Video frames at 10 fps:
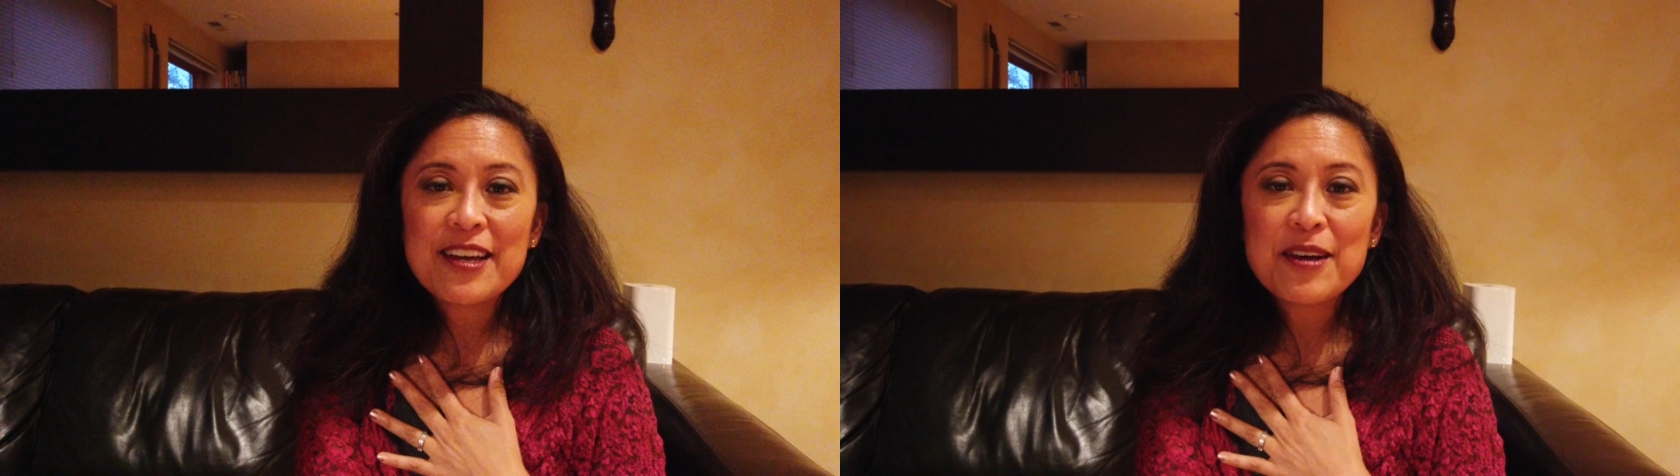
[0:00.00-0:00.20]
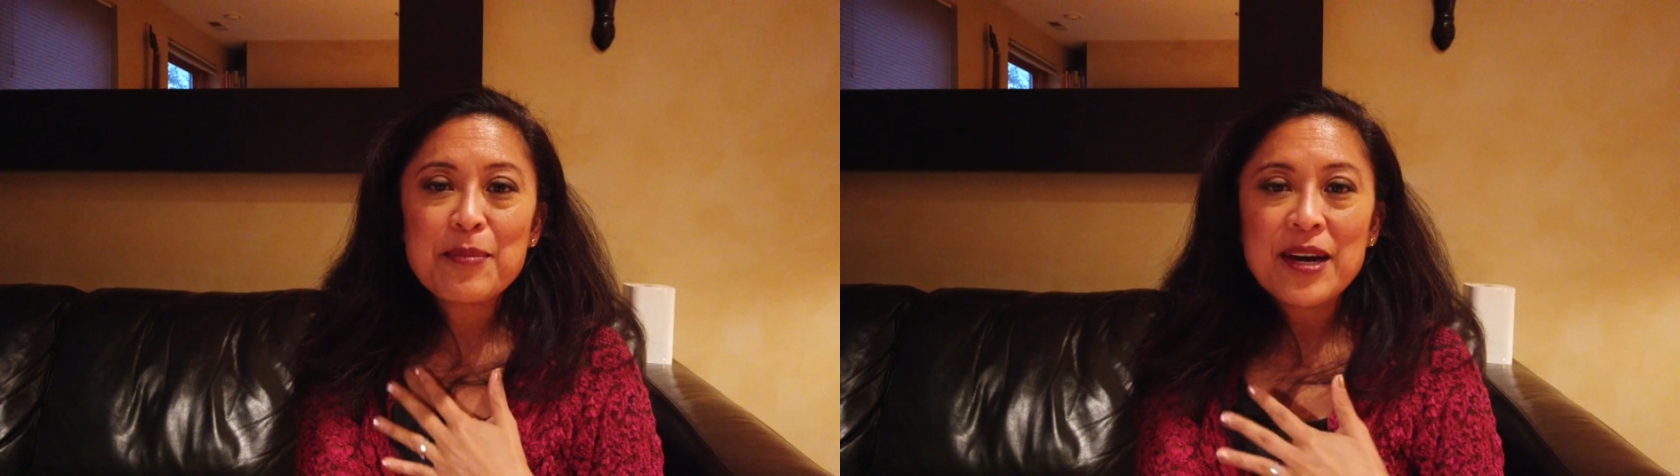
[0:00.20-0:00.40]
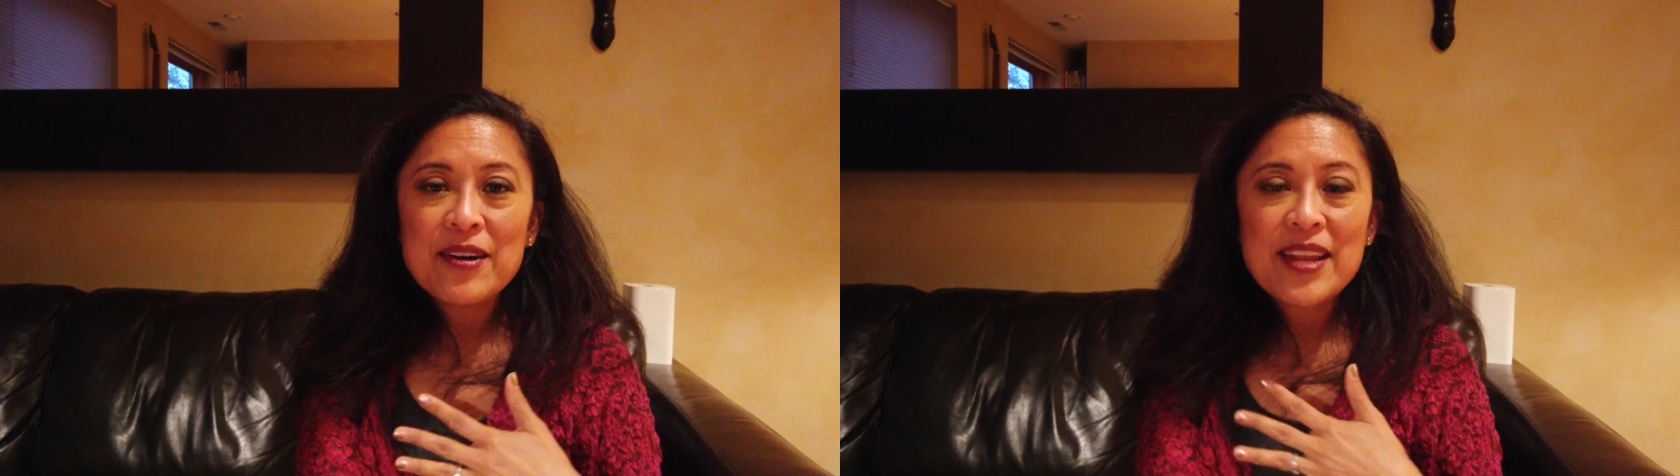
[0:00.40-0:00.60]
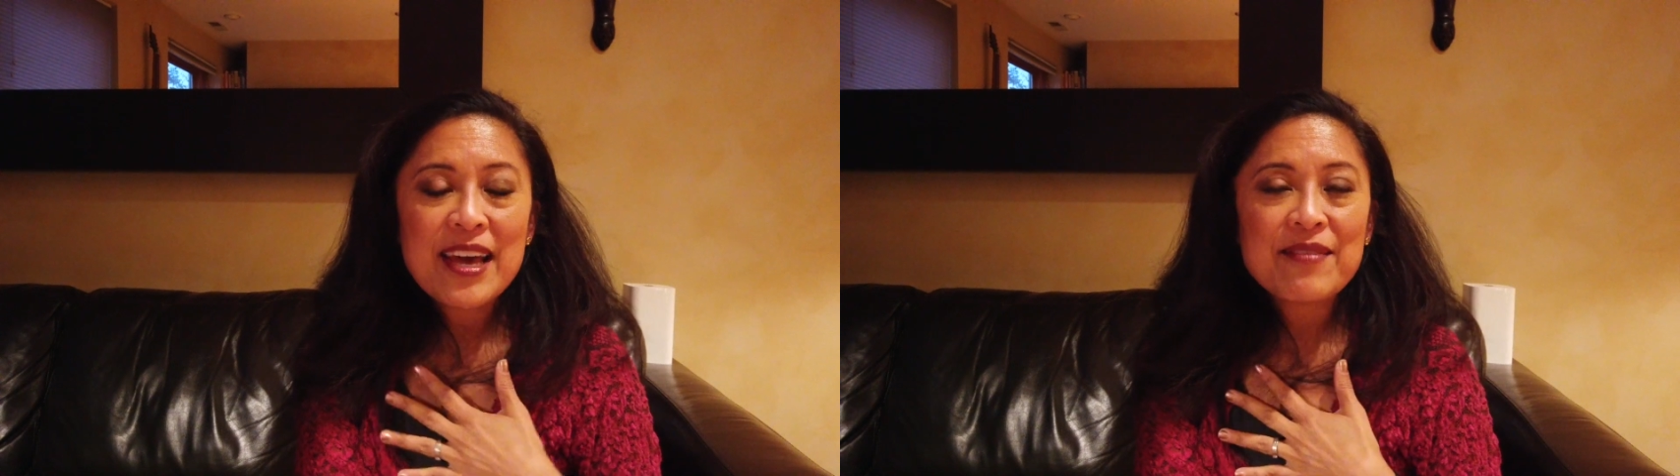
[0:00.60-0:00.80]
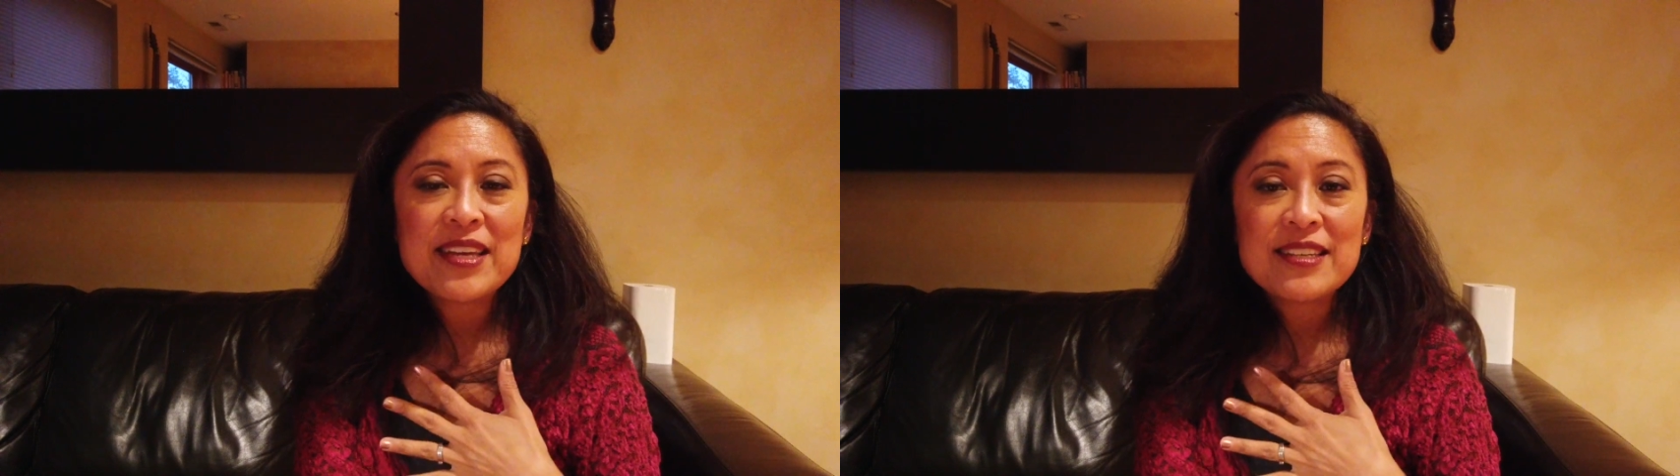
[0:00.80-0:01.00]
about
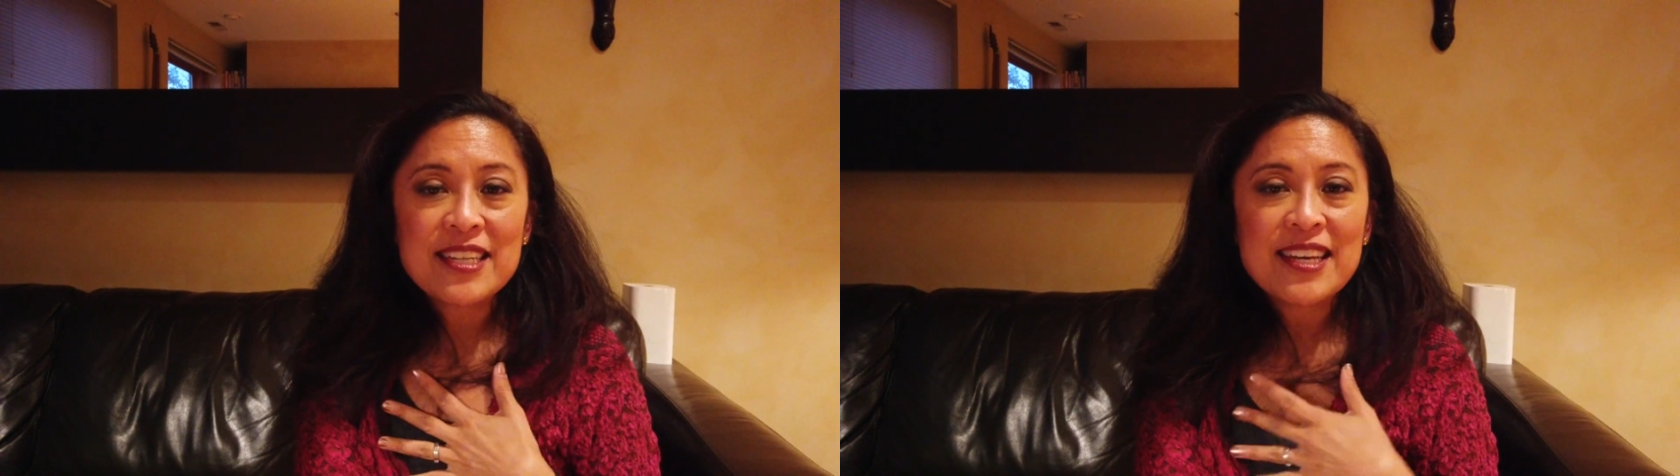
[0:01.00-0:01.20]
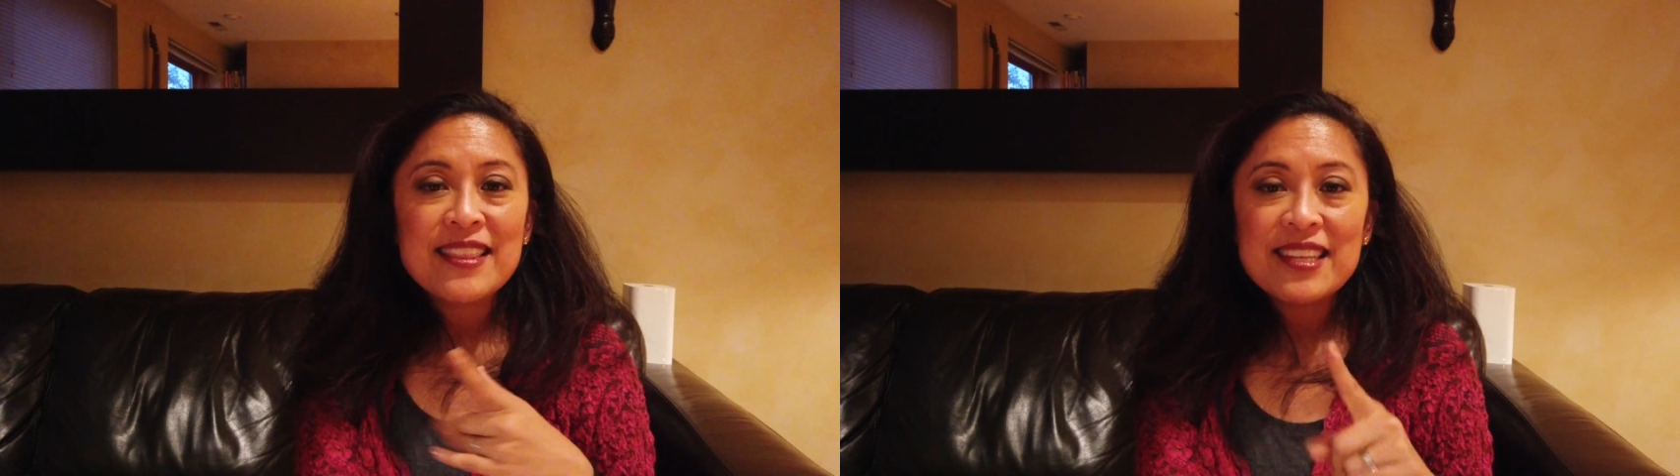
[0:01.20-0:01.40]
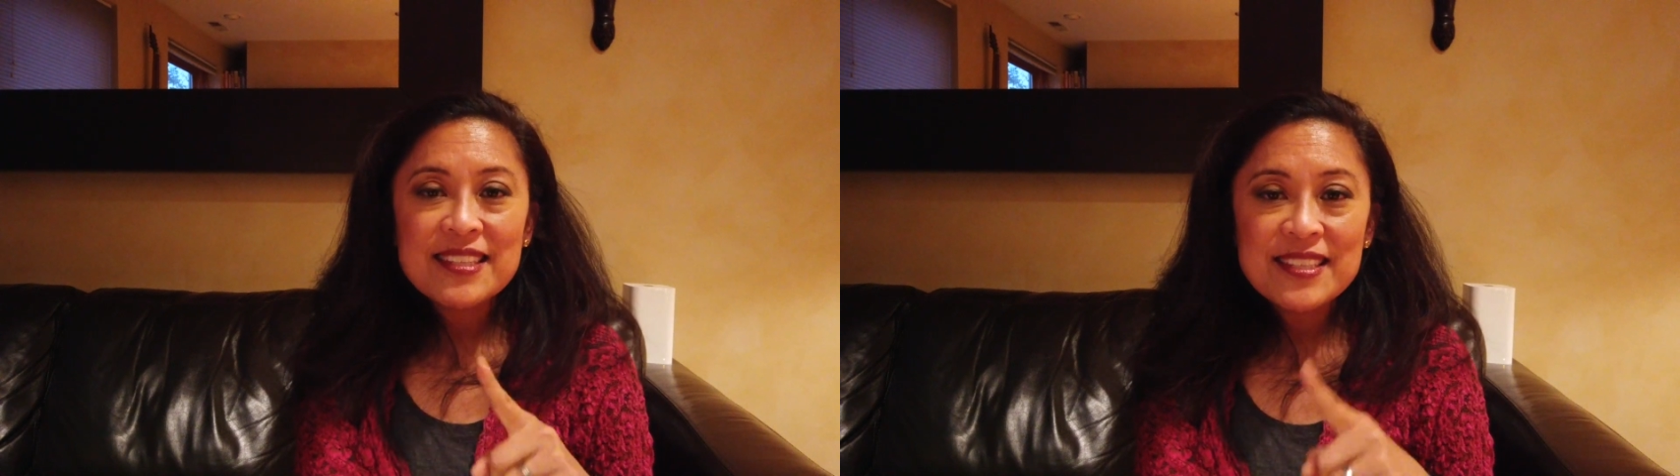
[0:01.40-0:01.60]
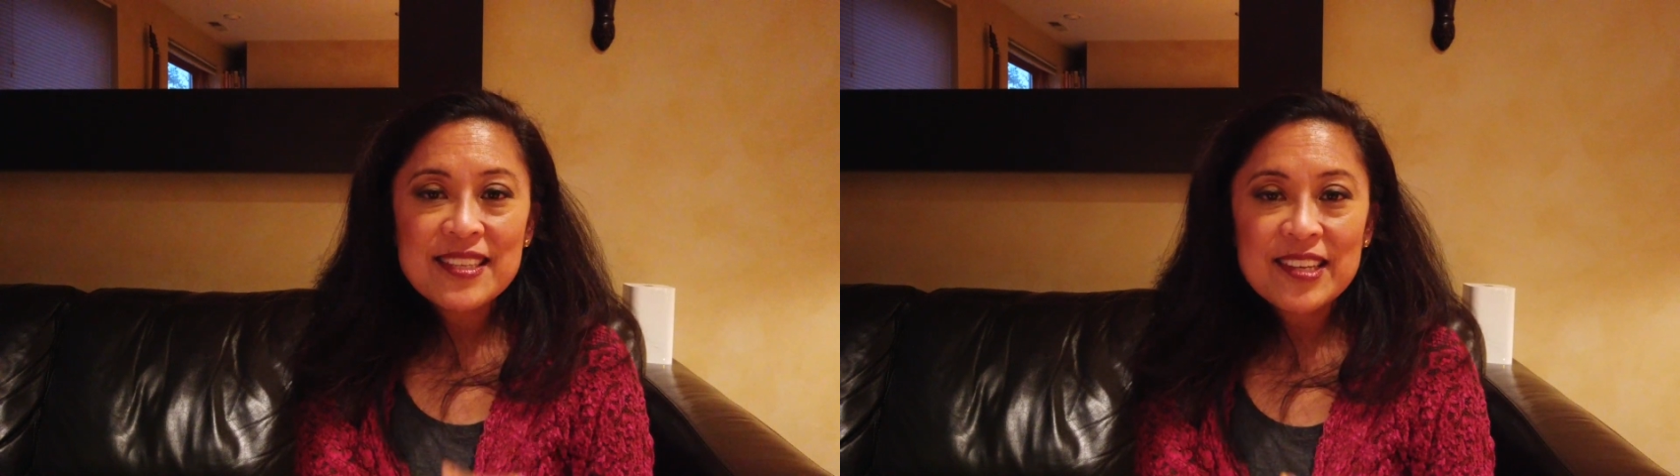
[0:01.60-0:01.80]
having done this